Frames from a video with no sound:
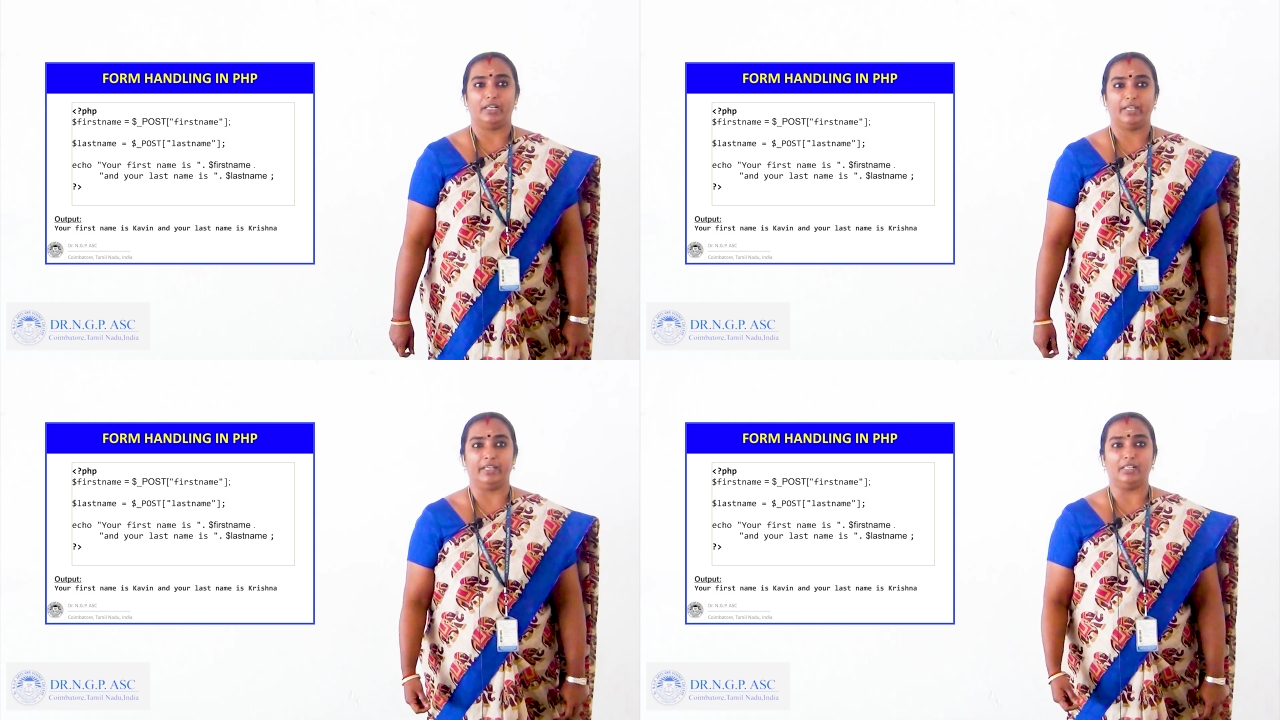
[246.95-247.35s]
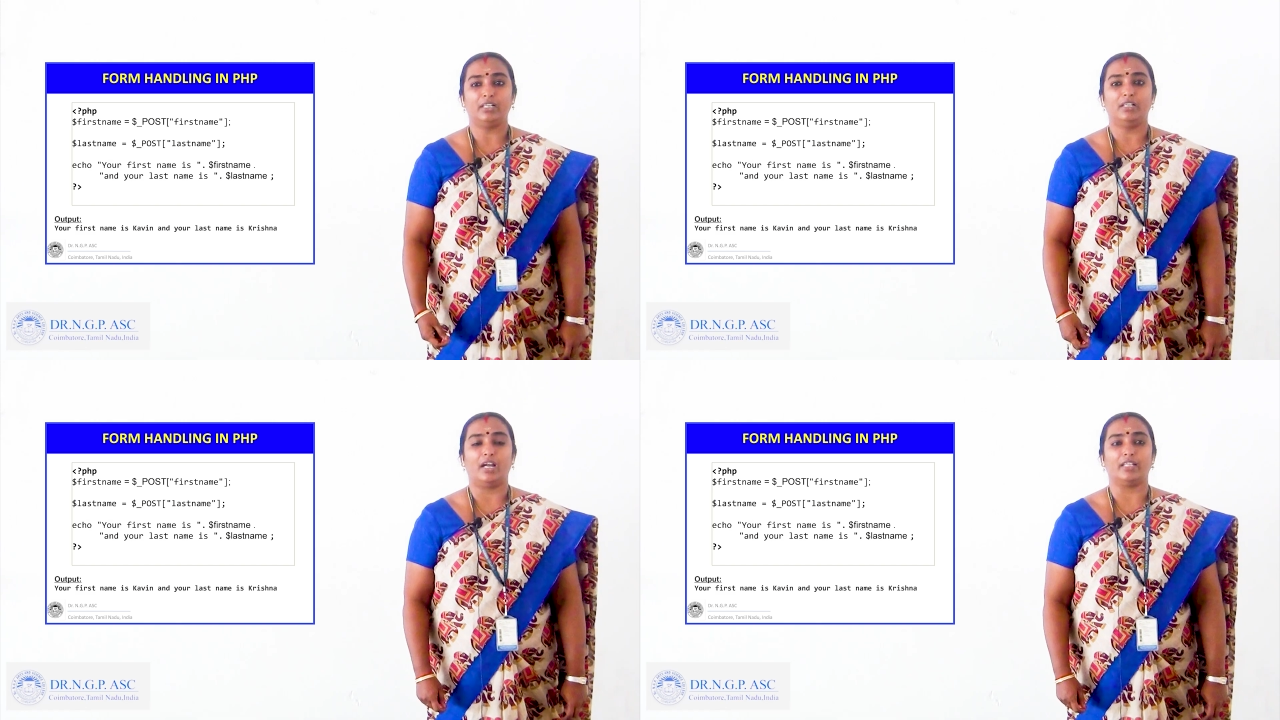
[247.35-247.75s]
Here
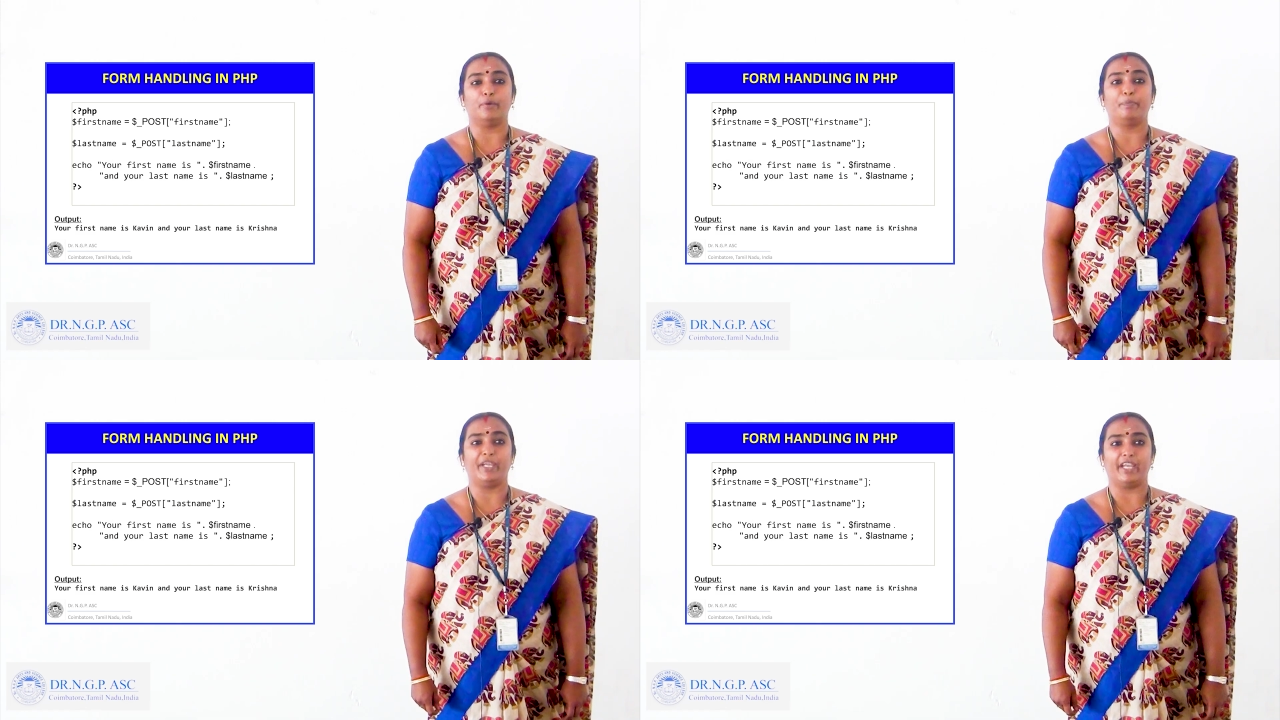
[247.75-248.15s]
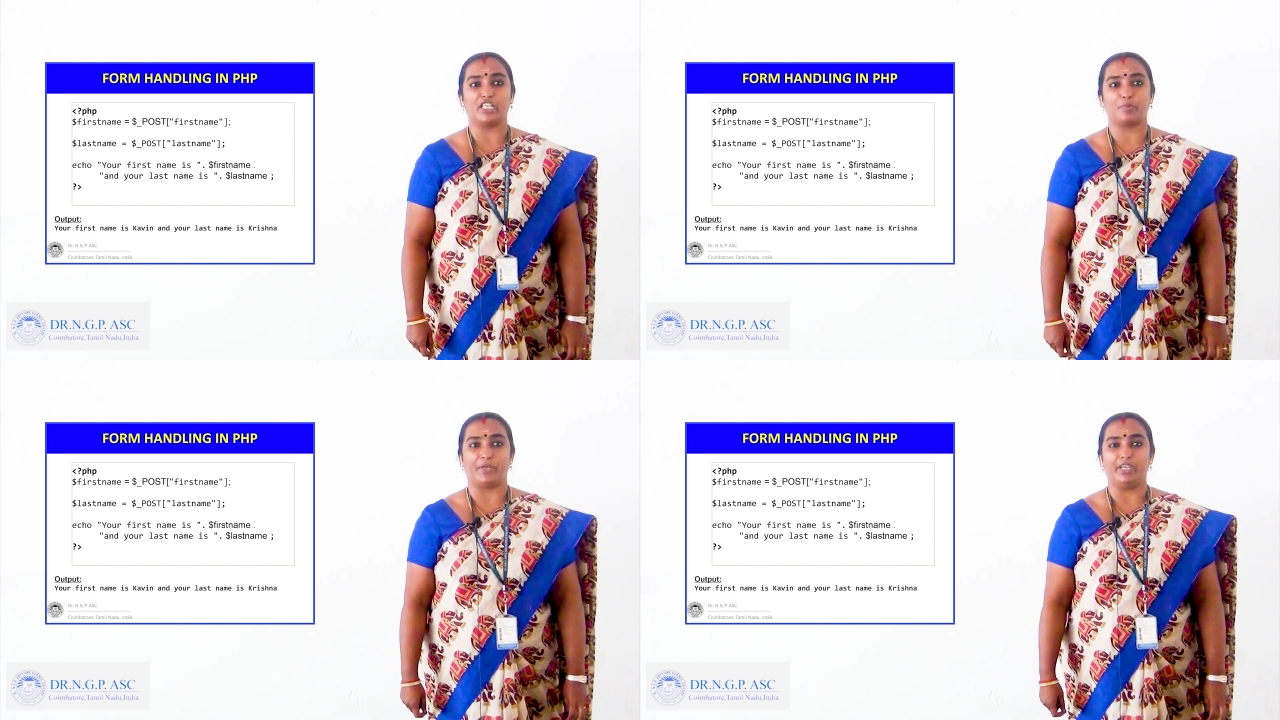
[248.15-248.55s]
are the
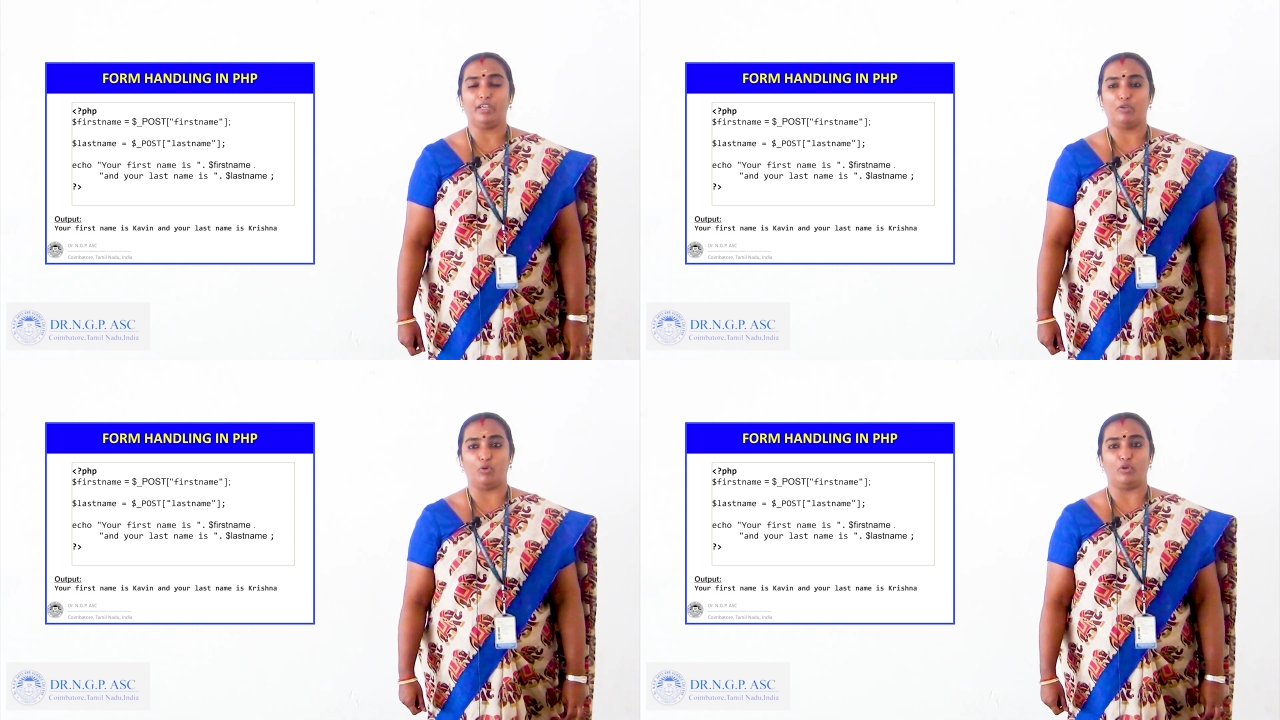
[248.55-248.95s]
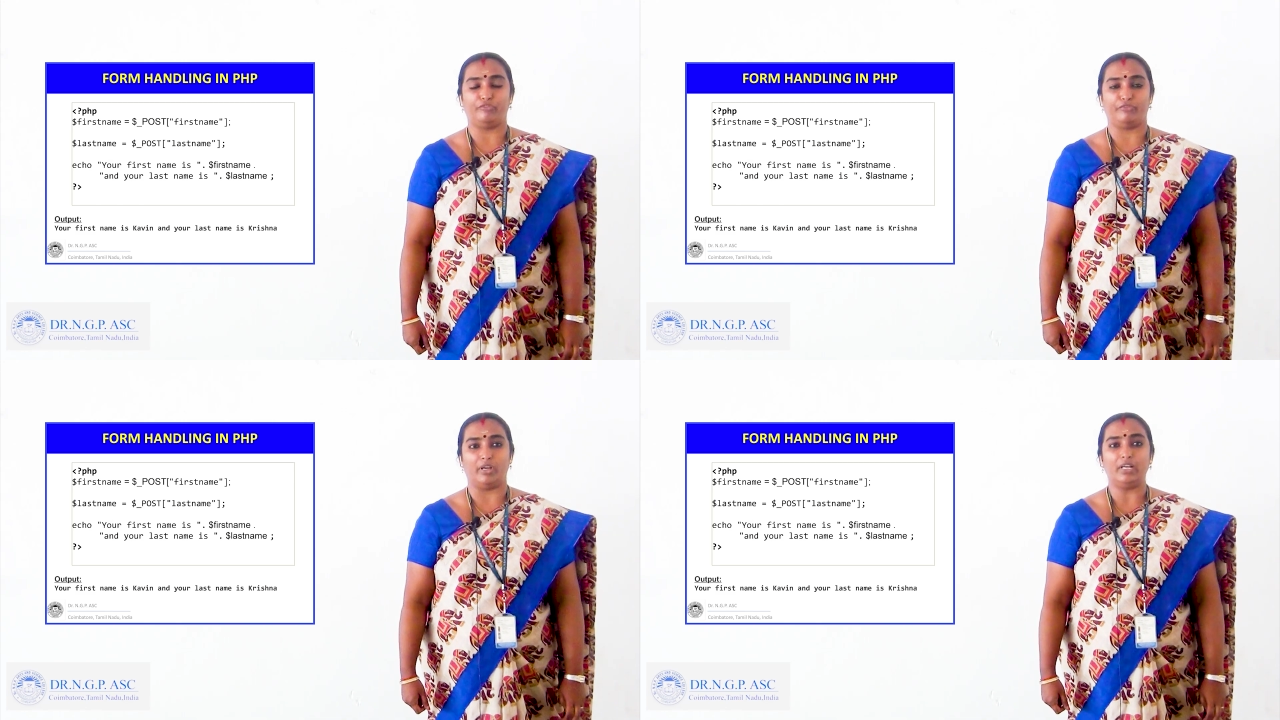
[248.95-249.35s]
PHP
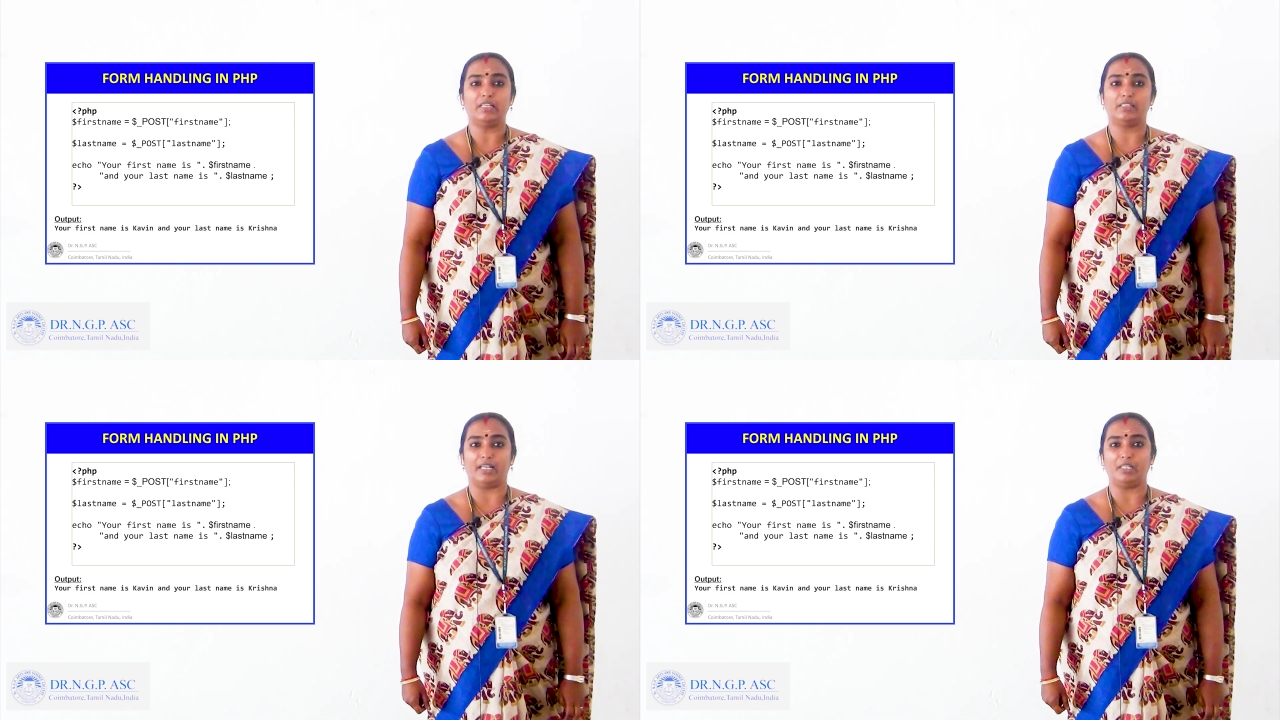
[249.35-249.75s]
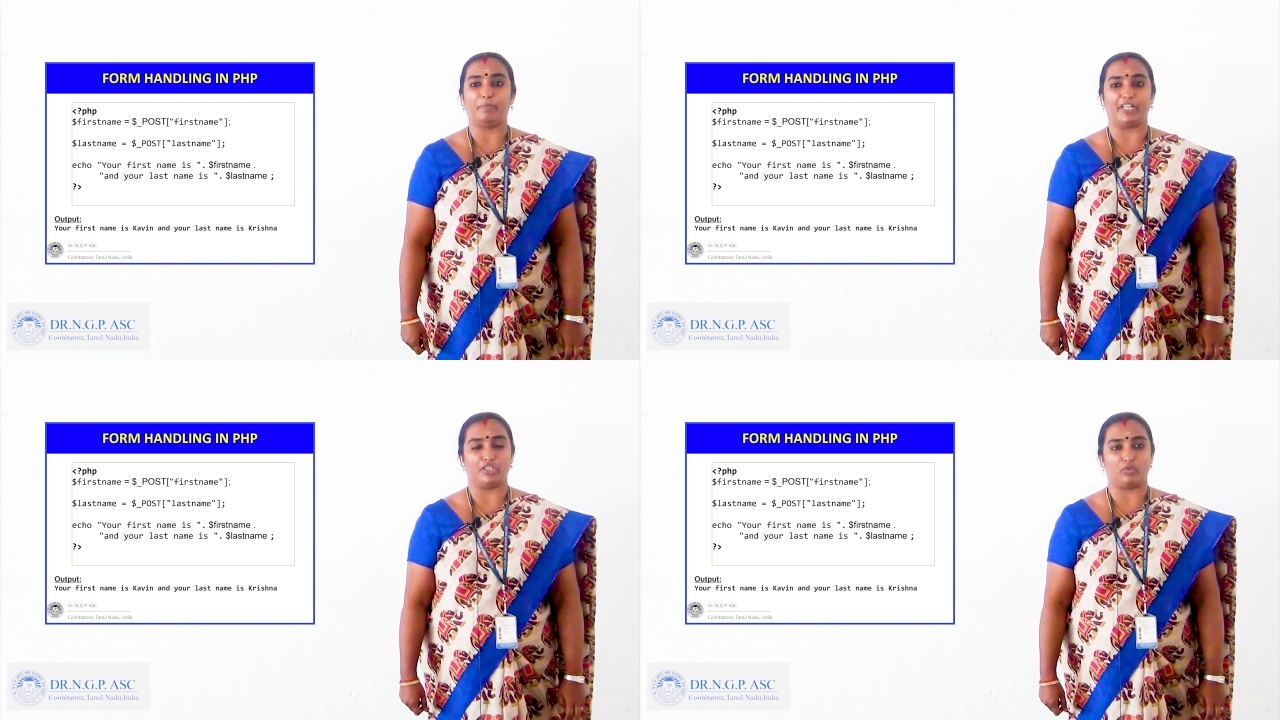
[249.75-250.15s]
code for that
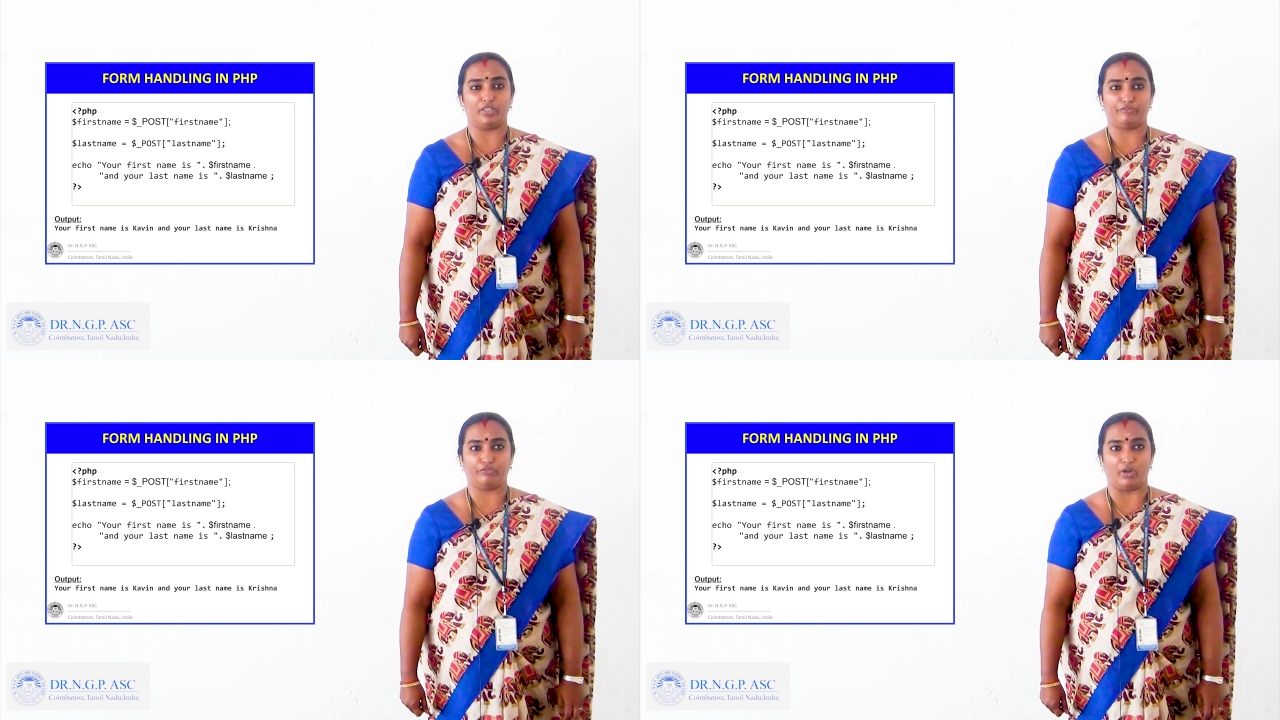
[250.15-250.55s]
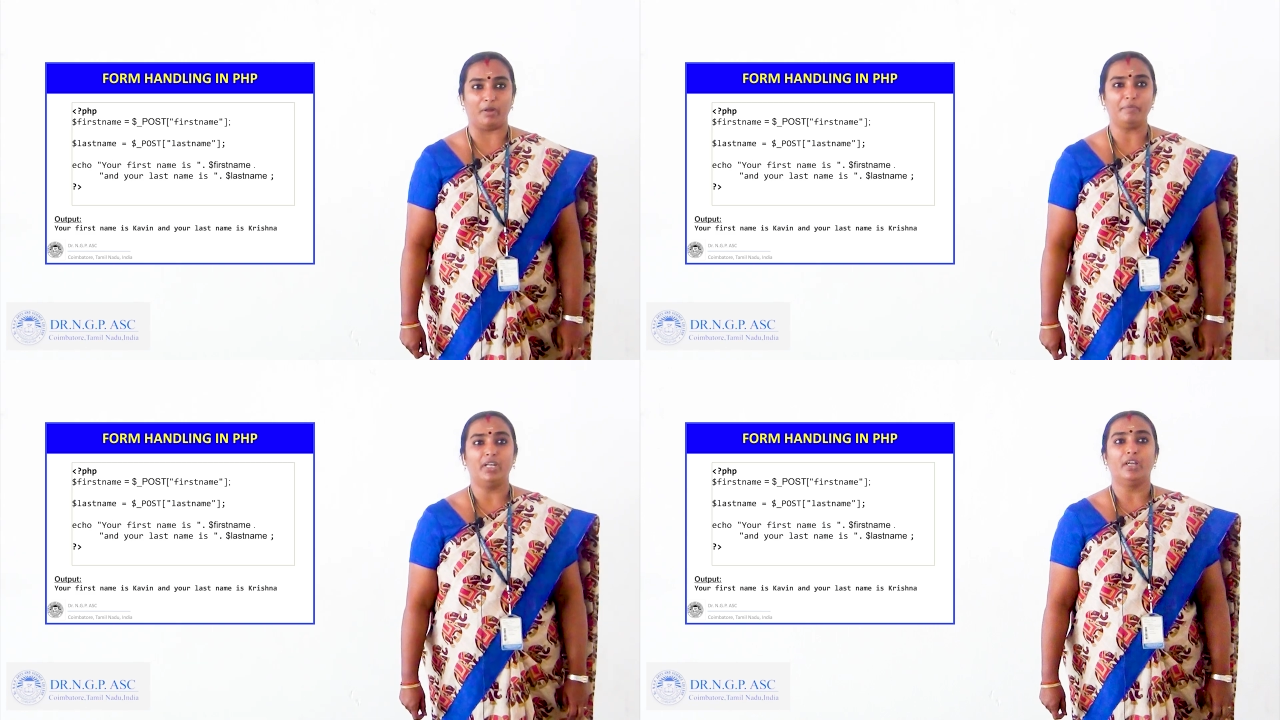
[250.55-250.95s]
particular form.